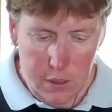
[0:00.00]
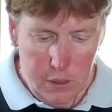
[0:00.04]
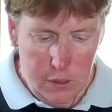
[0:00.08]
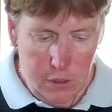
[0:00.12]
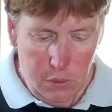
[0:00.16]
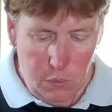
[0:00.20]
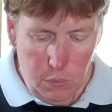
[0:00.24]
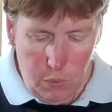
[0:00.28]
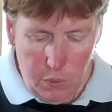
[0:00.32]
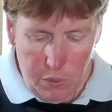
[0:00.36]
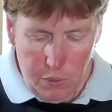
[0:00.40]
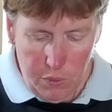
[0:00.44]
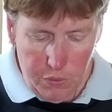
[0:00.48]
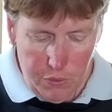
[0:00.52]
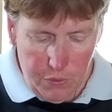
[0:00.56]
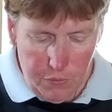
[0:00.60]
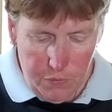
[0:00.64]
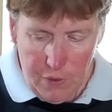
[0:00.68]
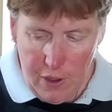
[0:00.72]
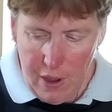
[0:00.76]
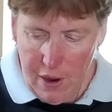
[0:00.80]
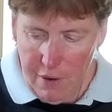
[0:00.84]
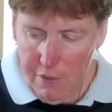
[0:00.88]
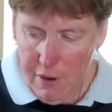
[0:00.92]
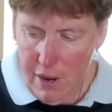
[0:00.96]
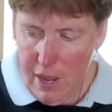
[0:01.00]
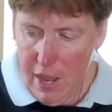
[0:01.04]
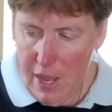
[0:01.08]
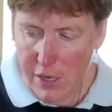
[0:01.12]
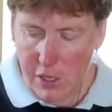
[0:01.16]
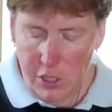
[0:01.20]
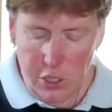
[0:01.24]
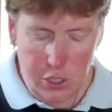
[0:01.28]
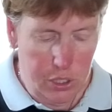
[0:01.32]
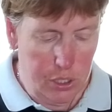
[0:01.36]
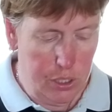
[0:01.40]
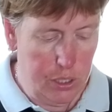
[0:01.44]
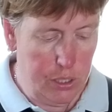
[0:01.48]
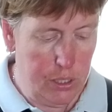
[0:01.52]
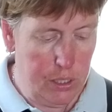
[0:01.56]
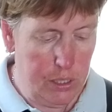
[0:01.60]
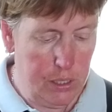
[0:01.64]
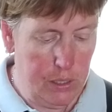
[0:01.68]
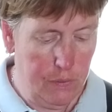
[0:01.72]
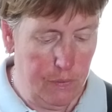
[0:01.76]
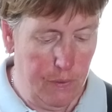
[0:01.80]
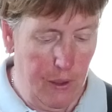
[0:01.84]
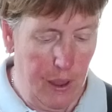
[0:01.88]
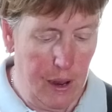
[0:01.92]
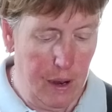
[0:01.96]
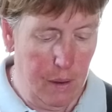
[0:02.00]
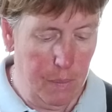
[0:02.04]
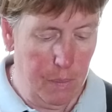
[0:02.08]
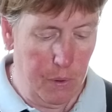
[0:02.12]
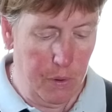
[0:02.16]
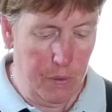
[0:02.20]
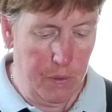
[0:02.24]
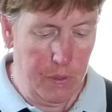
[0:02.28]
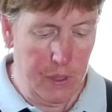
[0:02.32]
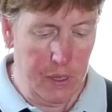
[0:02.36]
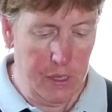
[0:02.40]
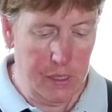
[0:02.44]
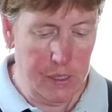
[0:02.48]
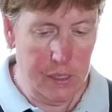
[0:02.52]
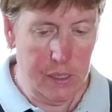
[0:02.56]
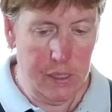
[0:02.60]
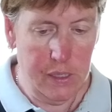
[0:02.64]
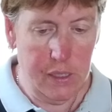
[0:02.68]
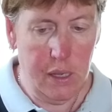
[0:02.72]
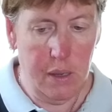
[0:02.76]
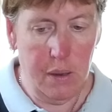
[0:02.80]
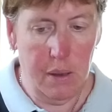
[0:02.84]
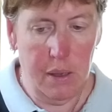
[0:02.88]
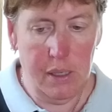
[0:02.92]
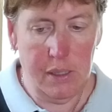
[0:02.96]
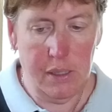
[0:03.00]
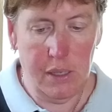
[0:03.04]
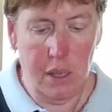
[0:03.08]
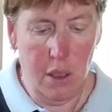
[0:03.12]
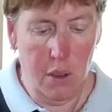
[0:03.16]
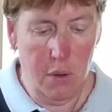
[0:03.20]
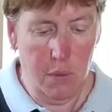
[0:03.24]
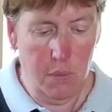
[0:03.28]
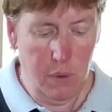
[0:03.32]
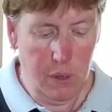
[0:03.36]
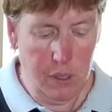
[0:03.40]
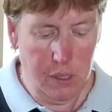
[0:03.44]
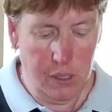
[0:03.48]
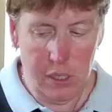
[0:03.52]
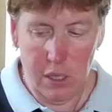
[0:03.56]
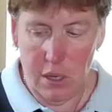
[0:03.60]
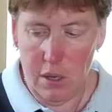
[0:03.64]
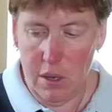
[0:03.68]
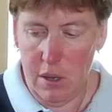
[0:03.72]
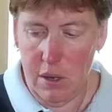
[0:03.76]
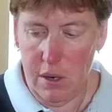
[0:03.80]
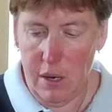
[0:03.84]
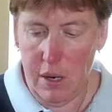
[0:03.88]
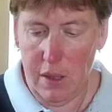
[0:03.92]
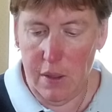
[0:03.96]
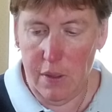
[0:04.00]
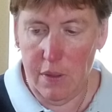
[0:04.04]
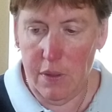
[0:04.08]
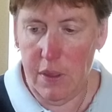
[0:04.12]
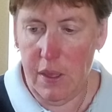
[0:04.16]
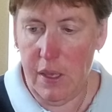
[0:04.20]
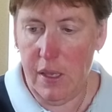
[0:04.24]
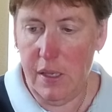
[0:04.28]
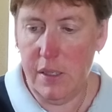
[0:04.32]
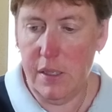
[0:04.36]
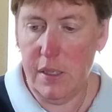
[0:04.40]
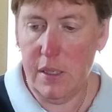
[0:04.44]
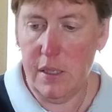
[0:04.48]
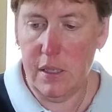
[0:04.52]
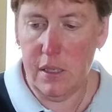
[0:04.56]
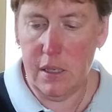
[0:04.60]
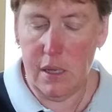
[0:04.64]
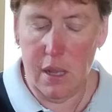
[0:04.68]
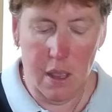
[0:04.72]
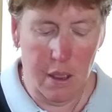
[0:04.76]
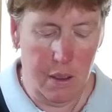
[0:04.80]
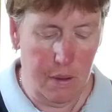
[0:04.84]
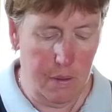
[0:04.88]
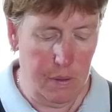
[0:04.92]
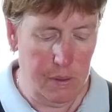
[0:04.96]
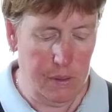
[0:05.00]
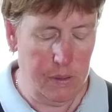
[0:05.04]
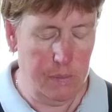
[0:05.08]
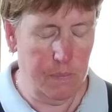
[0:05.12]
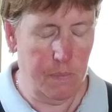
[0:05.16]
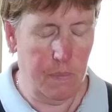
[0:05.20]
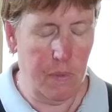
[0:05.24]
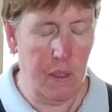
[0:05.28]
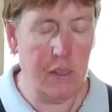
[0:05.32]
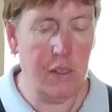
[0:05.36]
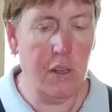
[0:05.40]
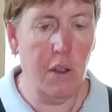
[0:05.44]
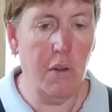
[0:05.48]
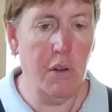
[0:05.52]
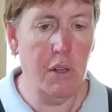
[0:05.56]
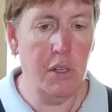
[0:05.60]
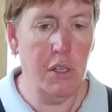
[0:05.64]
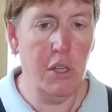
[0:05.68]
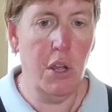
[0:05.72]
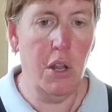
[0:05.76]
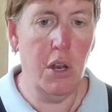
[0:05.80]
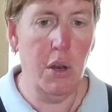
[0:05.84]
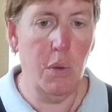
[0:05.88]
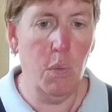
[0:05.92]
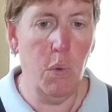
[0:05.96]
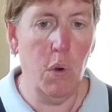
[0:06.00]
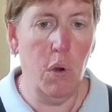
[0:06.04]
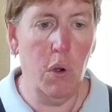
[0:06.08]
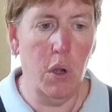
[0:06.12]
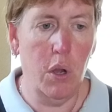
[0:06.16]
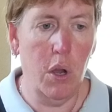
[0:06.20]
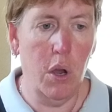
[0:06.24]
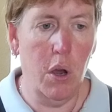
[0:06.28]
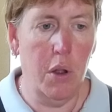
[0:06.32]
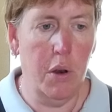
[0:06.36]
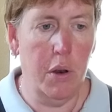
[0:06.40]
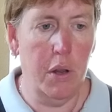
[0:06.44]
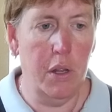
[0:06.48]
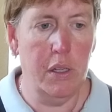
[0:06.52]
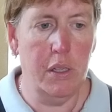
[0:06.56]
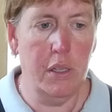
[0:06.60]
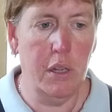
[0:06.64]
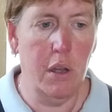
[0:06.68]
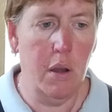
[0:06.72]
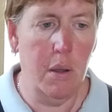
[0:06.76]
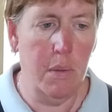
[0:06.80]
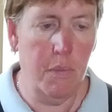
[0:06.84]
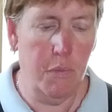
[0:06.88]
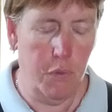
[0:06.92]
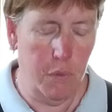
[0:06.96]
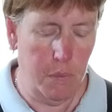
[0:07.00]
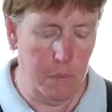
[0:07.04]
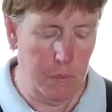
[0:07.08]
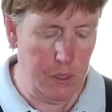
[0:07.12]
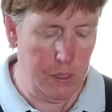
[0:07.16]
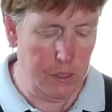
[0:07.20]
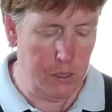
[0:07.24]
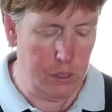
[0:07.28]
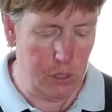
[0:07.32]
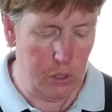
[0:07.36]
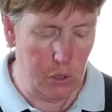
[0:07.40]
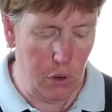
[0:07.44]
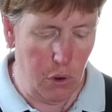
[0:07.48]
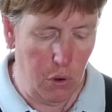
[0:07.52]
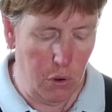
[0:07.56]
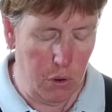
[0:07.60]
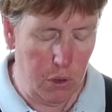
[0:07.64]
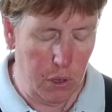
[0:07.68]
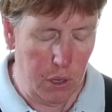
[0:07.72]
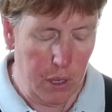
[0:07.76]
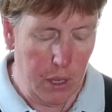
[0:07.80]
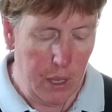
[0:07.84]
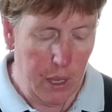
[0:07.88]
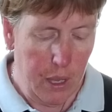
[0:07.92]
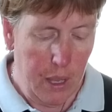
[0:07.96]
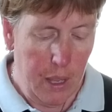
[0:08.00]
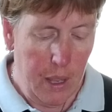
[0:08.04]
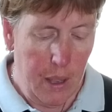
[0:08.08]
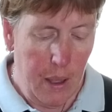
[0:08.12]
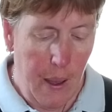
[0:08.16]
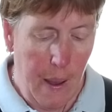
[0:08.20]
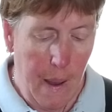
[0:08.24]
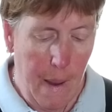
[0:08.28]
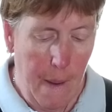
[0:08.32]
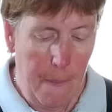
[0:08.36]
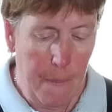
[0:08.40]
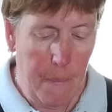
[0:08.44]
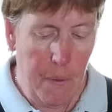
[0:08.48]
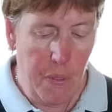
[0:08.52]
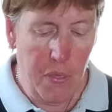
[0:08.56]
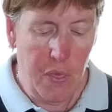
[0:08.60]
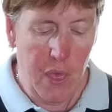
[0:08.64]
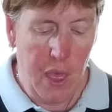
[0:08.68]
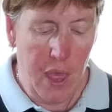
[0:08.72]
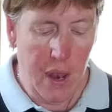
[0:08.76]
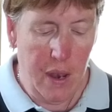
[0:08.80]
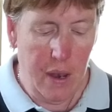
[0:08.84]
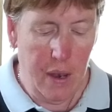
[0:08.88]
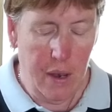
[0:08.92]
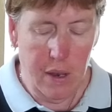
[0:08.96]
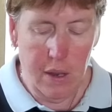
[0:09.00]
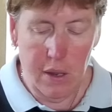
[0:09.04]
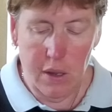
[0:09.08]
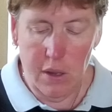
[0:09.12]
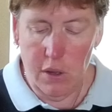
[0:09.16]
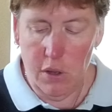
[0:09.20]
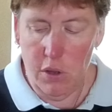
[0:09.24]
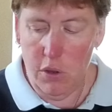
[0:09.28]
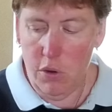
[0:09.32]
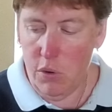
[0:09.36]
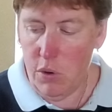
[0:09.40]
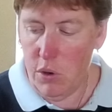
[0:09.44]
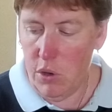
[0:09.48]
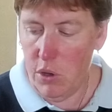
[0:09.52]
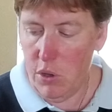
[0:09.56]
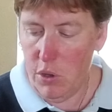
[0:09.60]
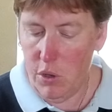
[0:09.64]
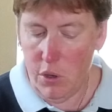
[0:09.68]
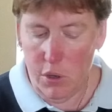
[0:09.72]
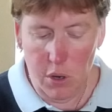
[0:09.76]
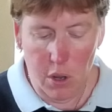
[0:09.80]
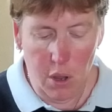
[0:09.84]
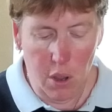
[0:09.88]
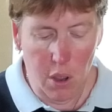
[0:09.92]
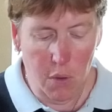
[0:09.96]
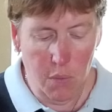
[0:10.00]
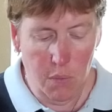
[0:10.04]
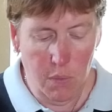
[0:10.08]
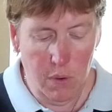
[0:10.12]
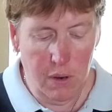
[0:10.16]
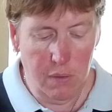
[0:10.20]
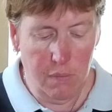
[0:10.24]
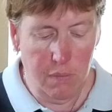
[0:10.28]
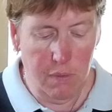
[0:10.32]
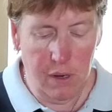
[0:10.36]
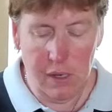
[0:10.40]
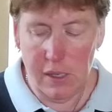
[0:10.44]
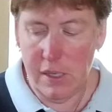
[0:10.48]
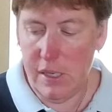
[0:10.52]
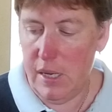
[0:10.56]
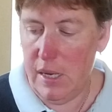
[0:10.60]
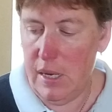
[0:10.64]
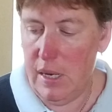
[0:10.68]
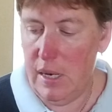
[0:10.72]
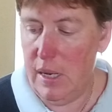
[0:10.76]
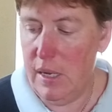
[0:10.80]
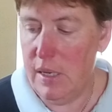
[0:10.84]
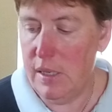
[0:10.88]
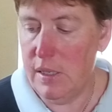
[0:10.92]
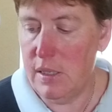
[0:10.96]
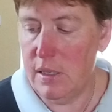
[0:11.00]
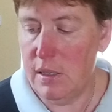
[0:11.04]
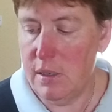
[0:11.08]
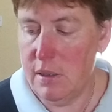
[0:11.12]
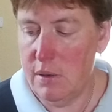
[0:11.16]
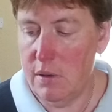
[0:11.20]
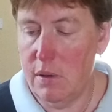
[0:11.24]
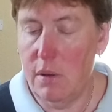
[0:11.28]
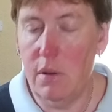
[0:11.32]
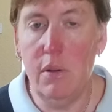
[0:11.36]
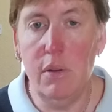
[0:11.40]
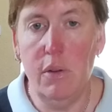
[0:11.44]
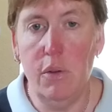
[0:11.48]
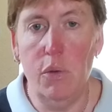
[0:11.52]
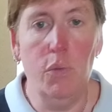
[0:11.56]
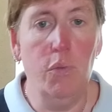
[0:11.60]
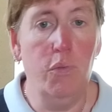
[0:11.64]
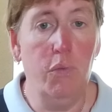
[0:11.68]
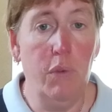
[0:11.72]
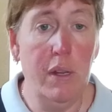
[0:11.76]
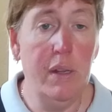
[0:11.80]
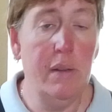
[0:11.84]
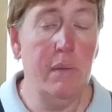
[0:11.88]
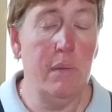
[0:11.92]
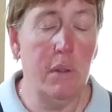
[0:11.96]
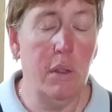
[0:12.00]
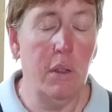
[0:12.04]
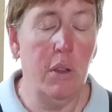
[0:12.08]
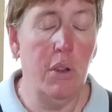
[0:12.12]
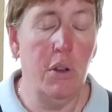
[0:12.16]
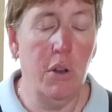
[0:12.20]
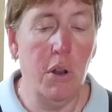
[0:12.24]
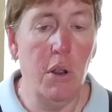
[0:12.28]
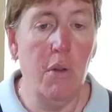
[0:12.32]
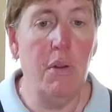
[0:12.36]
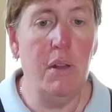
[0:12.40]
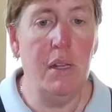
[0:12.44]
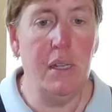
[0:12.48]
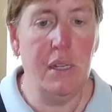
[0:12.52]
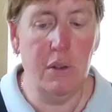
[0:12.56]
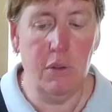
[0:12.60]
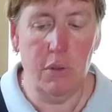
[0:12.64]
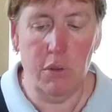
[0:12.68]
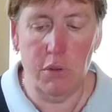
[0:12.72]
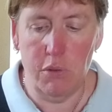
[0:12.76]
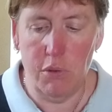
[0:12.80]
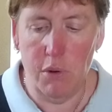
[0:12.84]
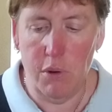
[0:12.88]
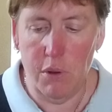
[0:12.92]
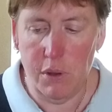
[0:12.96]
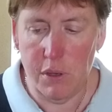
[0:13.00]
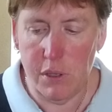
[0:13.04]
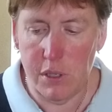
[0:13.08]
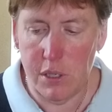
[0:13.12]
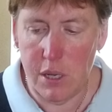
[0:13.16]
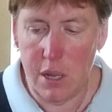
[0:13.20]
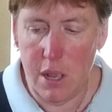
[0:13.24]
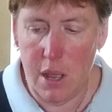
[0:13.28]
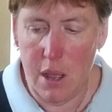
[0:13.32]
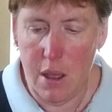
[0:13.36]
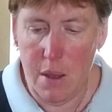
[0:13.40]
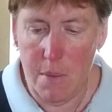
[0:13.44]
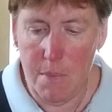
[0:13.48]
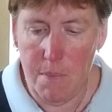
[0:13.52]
So one of the variations that's available of this is only turning this is only turning 1 card at a time from this stock, but then you can only redeal it, or you can only deal through it